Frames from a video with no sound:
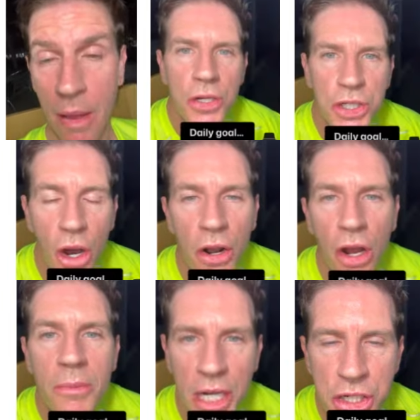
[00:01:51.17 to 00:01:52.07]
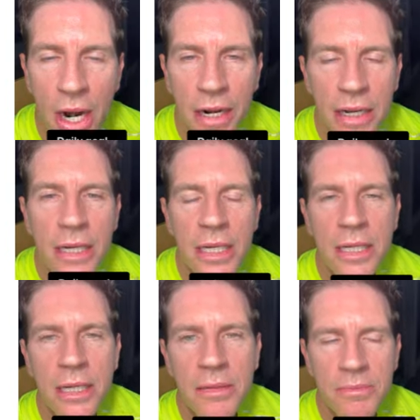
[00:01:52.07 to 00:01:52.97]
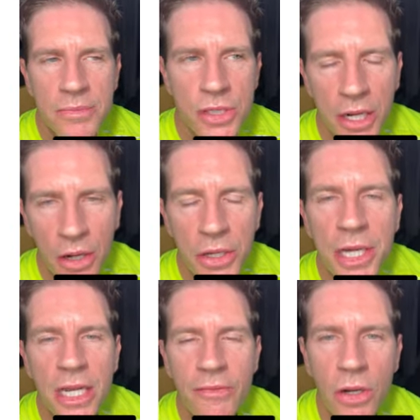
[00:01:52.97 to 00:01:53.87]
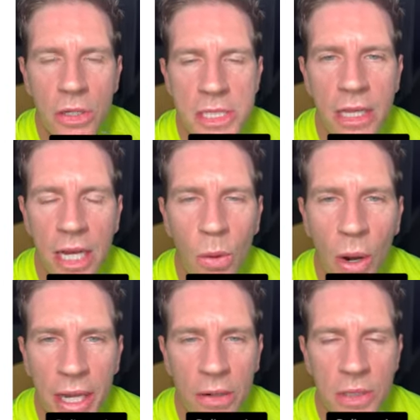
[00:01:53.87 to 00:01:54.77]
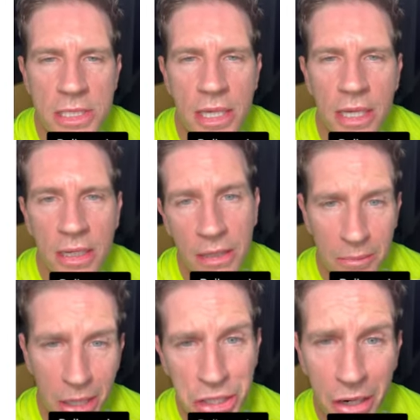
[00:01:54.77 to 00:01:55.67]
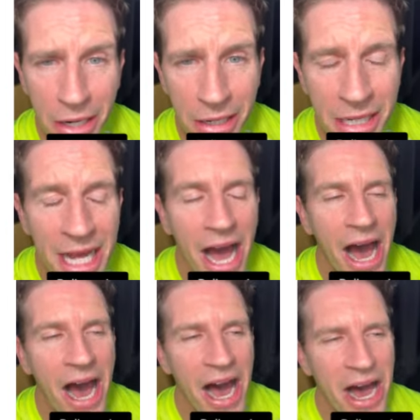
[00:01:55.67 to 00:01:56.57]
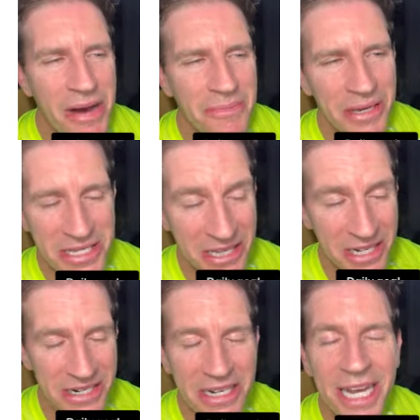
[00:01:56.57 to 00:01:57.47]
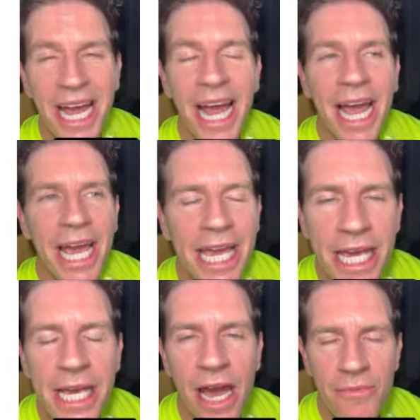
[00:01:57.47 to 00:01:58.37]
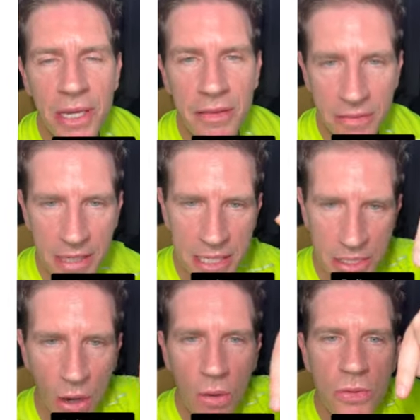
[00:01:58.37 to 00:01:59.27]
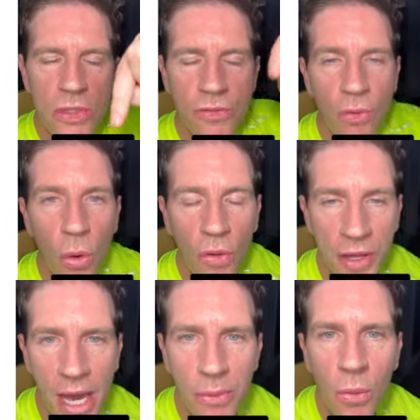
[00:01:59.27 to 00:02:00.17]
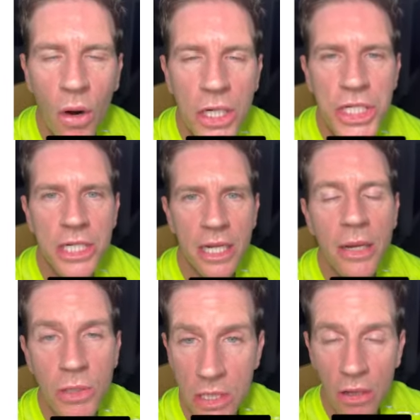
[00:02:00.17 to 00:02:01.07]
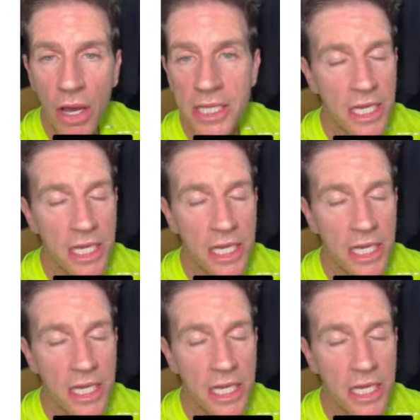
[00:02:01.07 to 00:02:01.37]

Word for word: So, Jono, my trainer, side note, you can never not sound like a wanker when saying Modrona. Um, he's a legend. He gave me these goals for the Apple Watch. It was a lot.